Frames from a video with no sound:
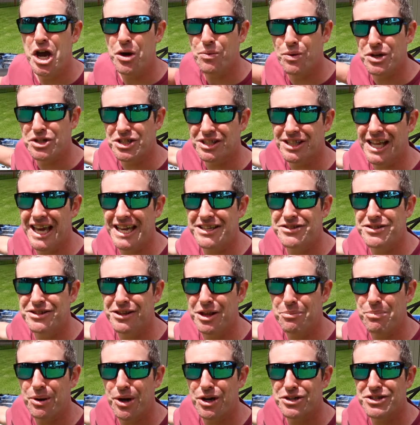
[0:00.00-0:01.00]
which led to
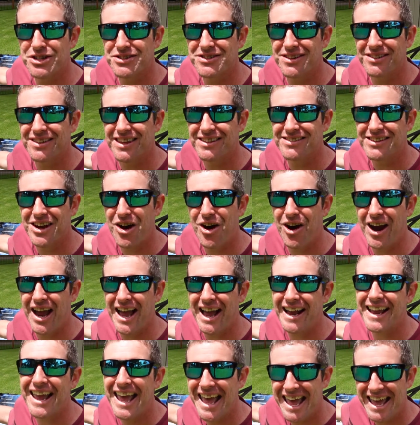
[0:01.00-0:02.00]
the purchase of this
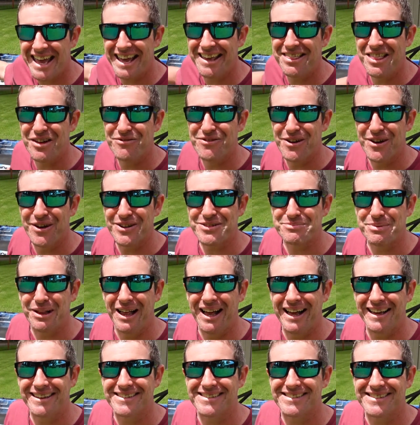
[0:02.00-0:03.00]
kayak in the first
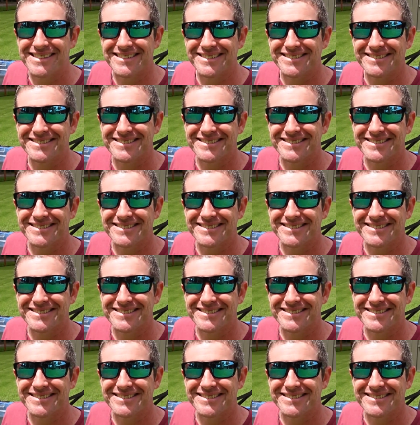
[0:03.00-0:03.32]
place.